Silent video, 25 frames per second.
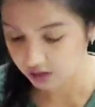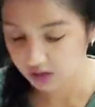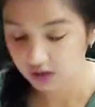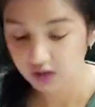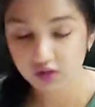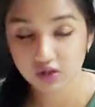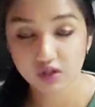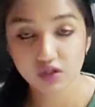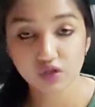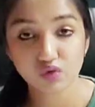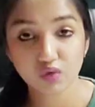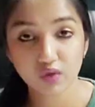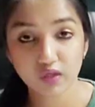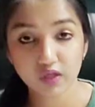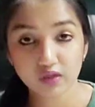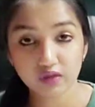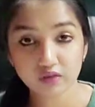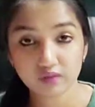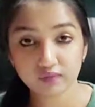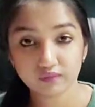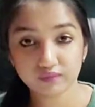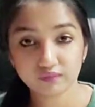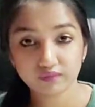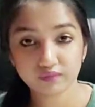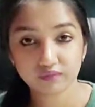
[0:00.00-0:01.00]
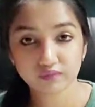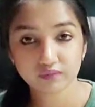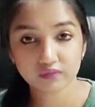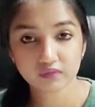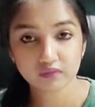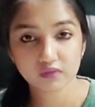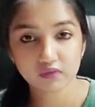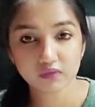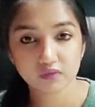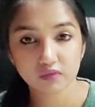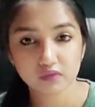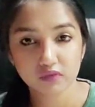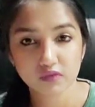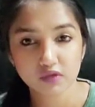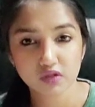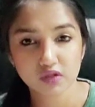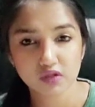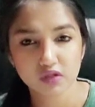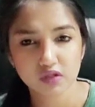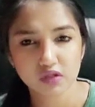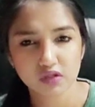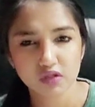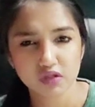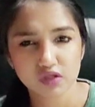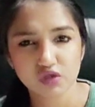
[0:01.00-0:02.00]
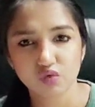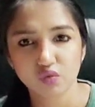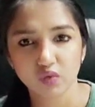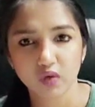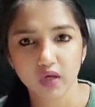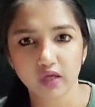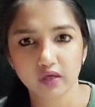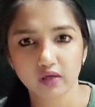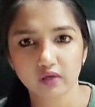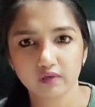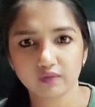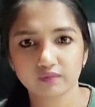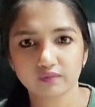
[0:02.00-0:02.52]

This one. This one.